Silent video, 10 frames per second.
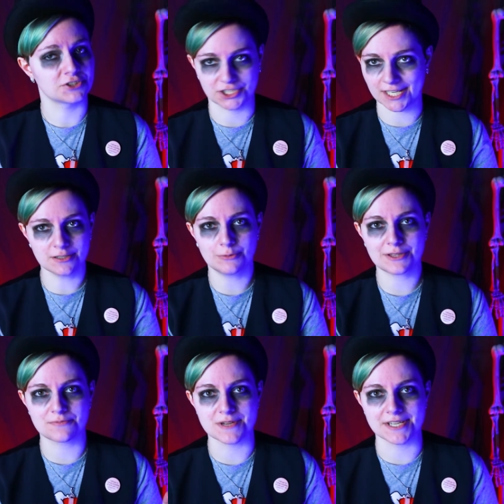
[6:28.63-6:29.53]
say it
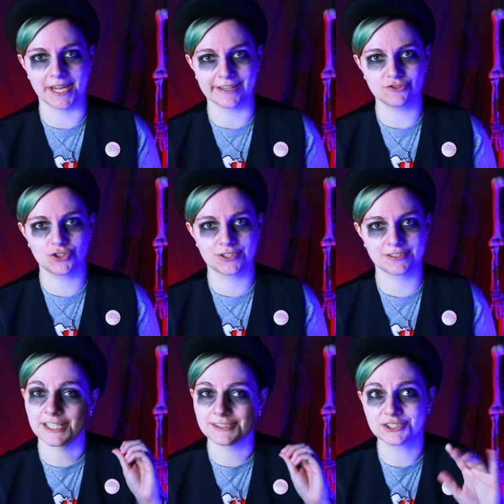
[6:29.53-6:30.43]
with me, kids,
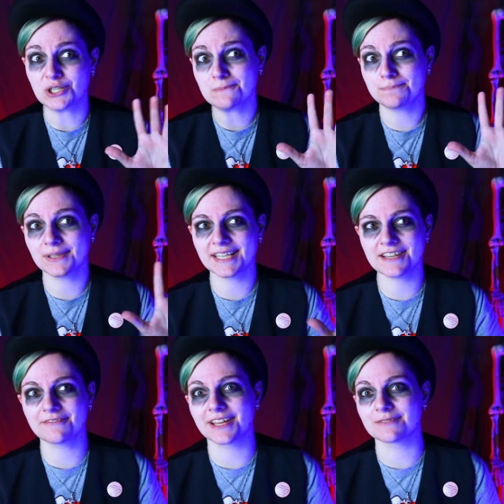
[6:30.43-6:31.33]
they don't
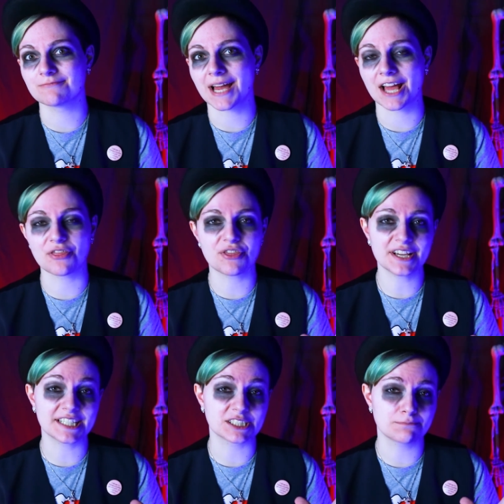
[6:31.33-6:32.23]
believe him and
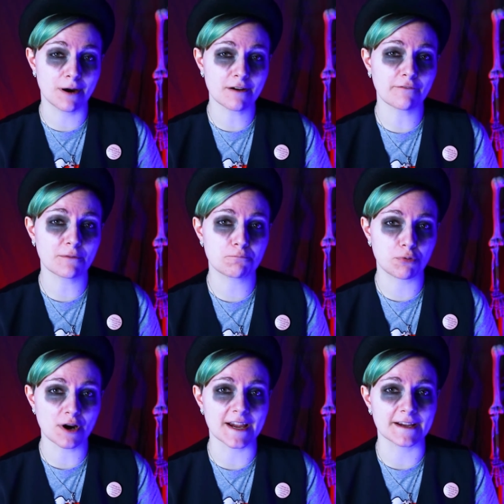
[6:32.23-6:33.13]
think it's part of a
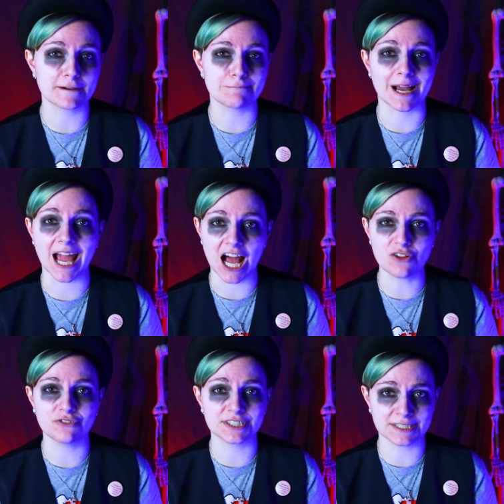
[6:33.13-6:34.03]
prank by
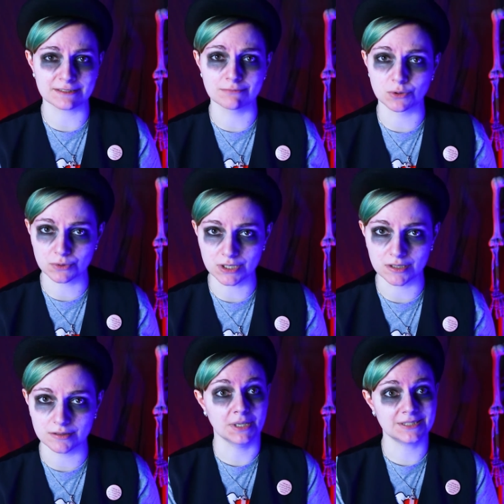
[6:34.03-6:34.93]
Alpha Sigma
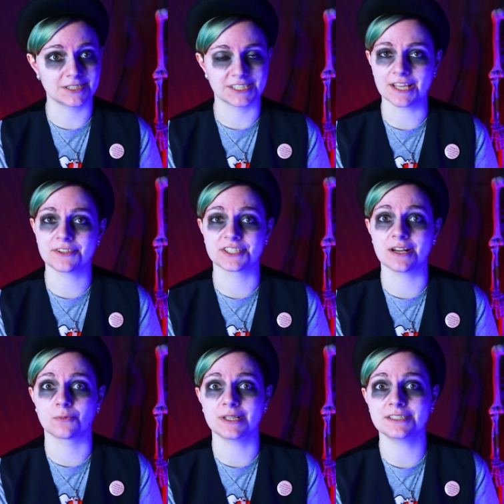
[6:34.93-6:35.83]
Rho. But Seth's
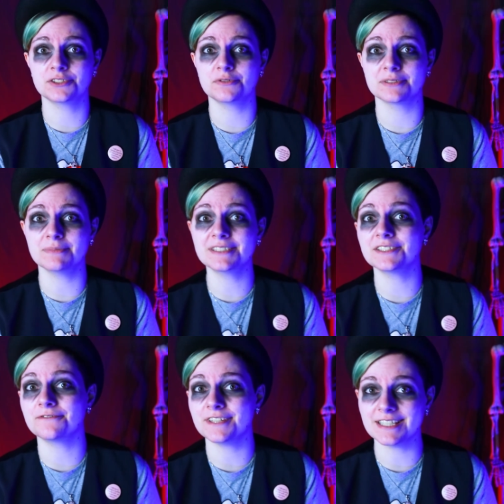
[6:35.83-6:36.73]
not willing to admit
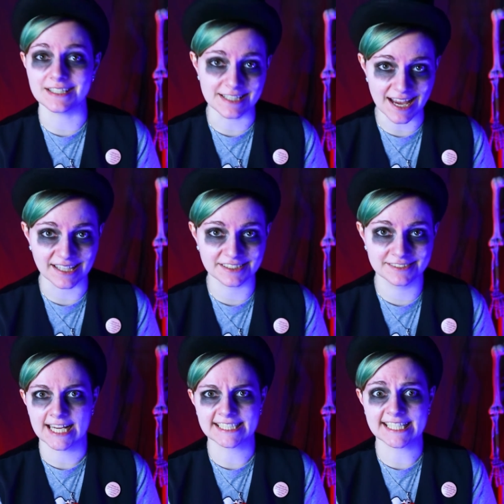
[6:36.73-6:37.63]
defeat yet,
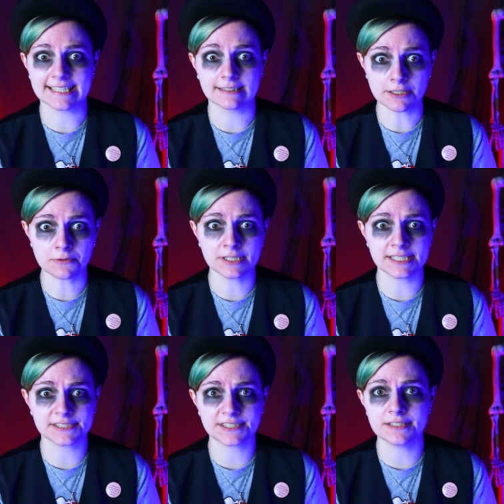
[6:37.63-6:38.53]
as he
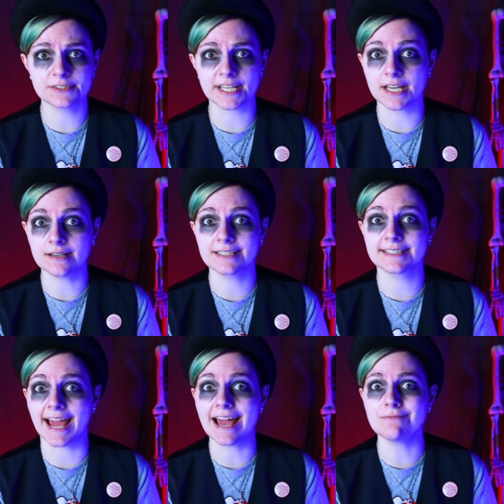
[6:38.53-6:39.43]
literally steals a gun
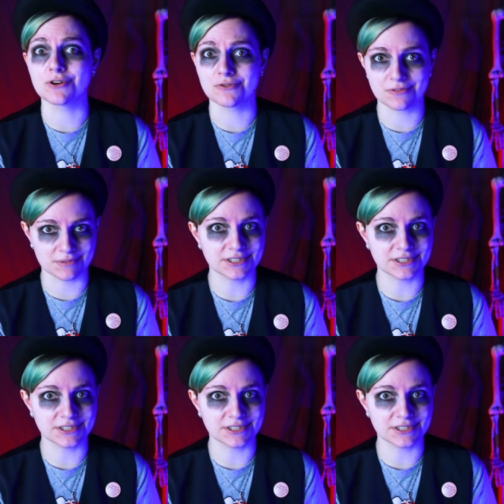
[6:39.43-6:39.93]
and ammo from the